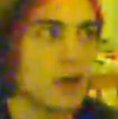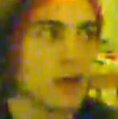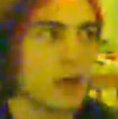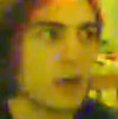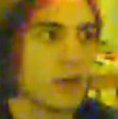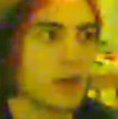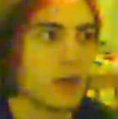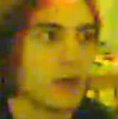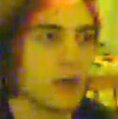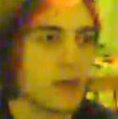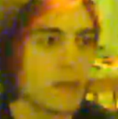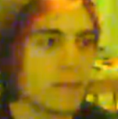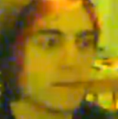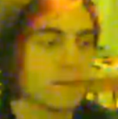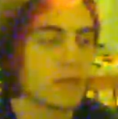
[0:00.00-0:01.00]

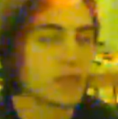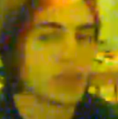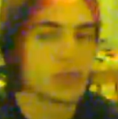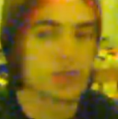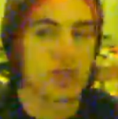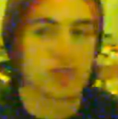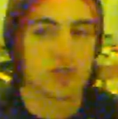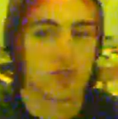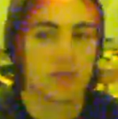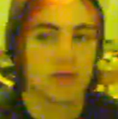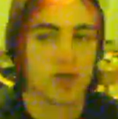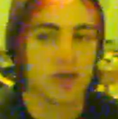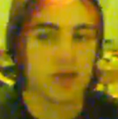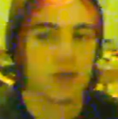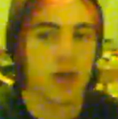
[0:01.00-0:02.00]
and there's also
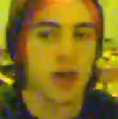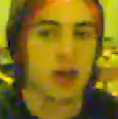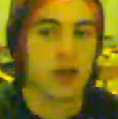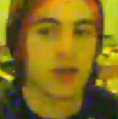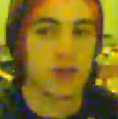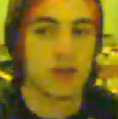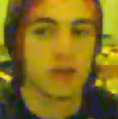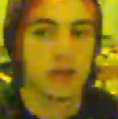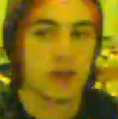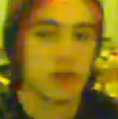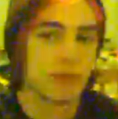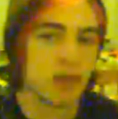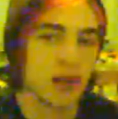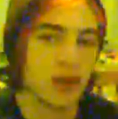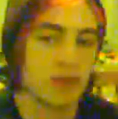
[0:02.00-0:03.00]
a video on an
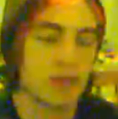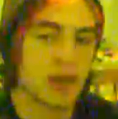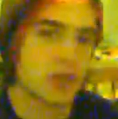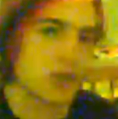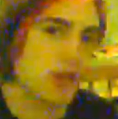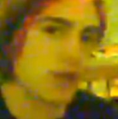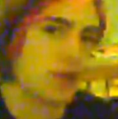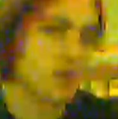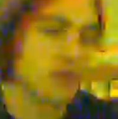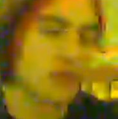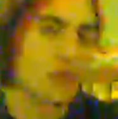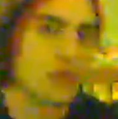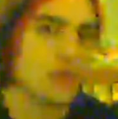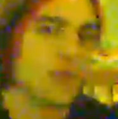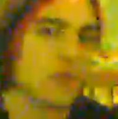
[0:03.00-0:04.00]
update of my
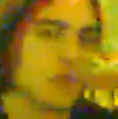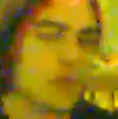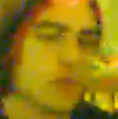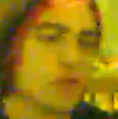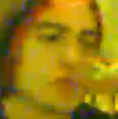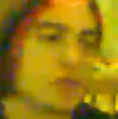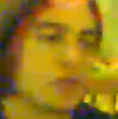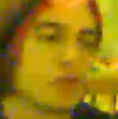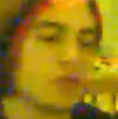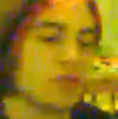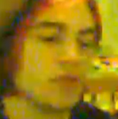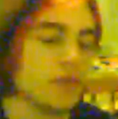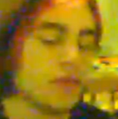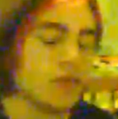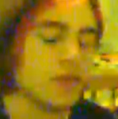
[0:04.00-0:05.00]
channel if you wish
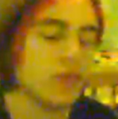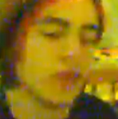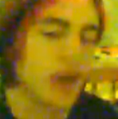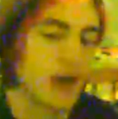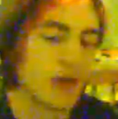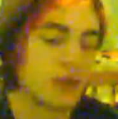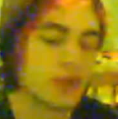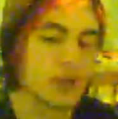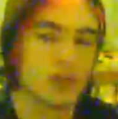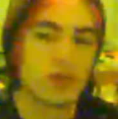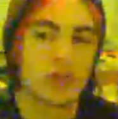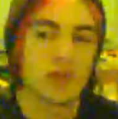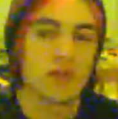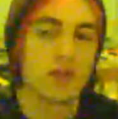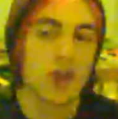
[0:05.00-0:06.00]
to view that, so
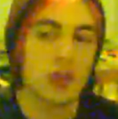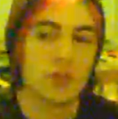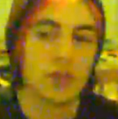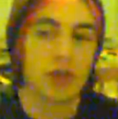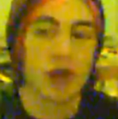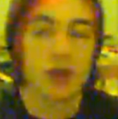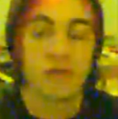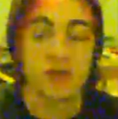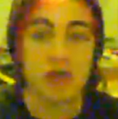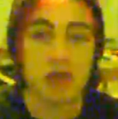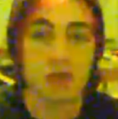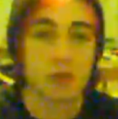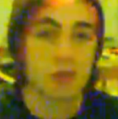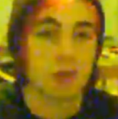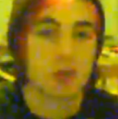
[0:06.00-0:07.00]
you can follow me on
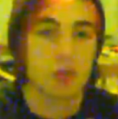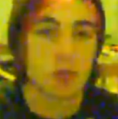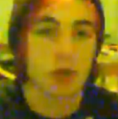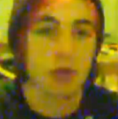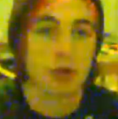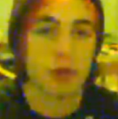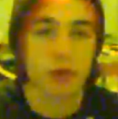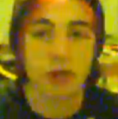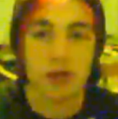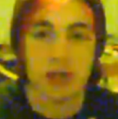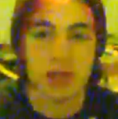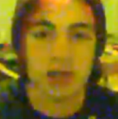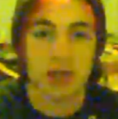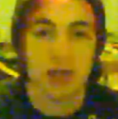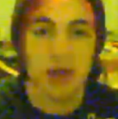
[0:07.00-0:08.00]
Facebook, Twitter,
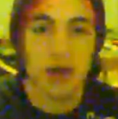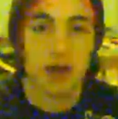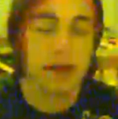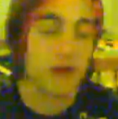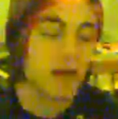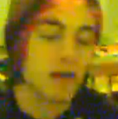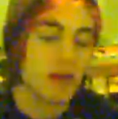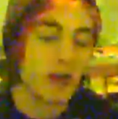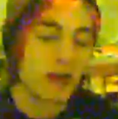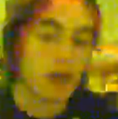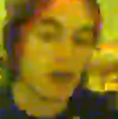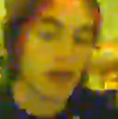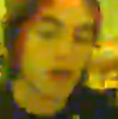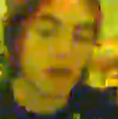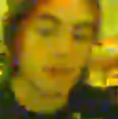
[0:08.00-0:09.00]
things like that.
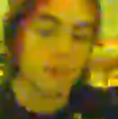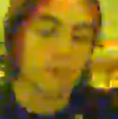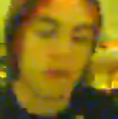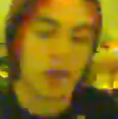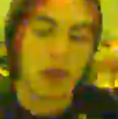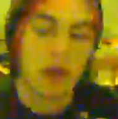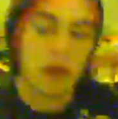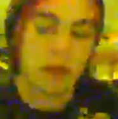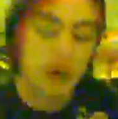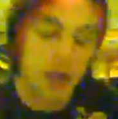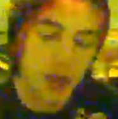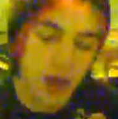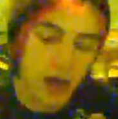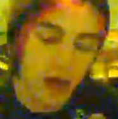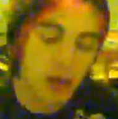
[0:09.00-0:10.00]

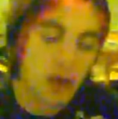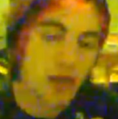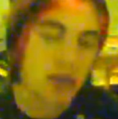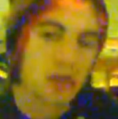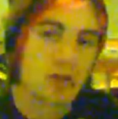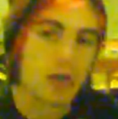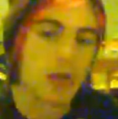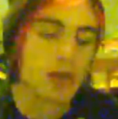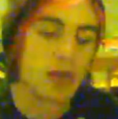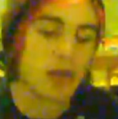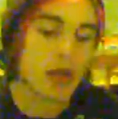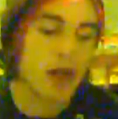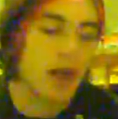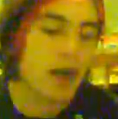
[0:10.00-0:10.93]
But yeah, so other than